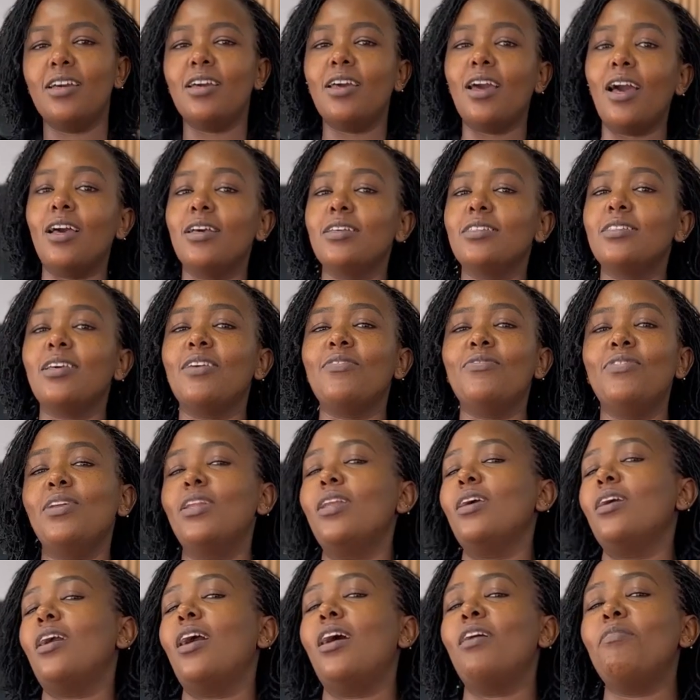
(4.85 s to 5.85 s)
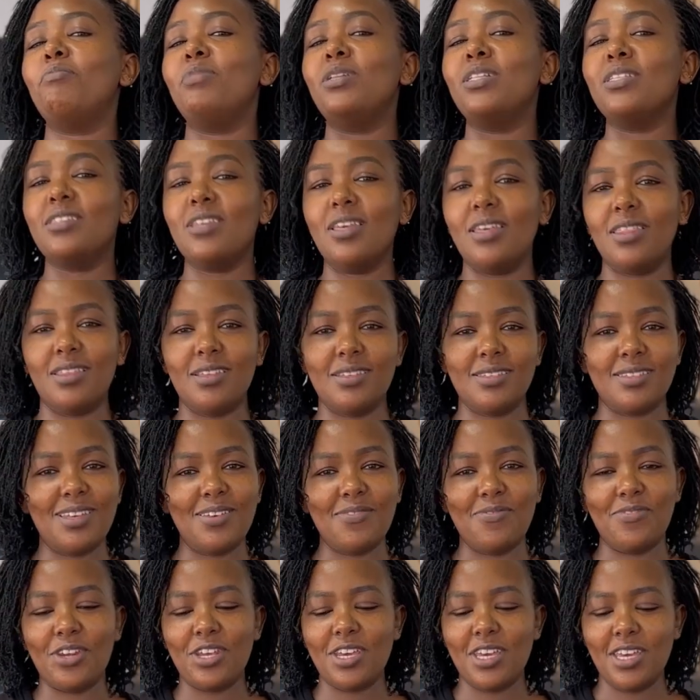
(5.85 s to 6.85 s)
Guys, I feel like I've been saying this
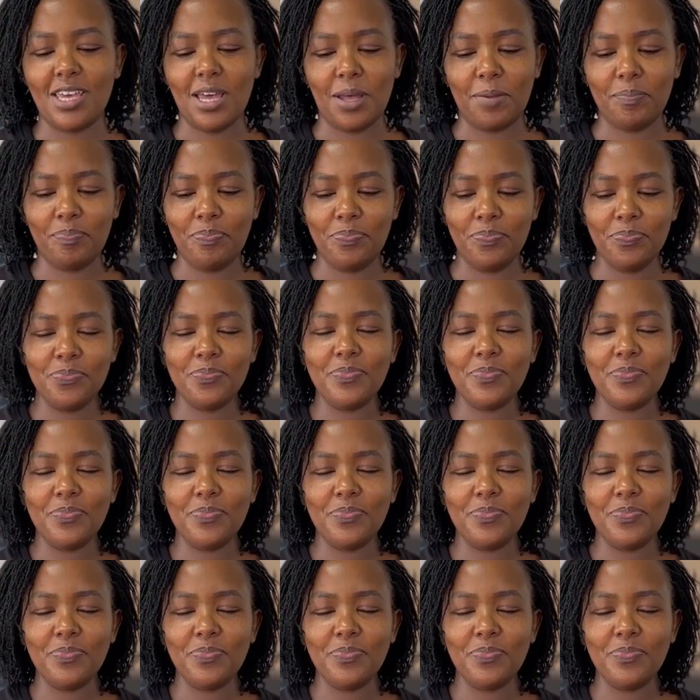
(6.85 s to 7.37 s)
every year.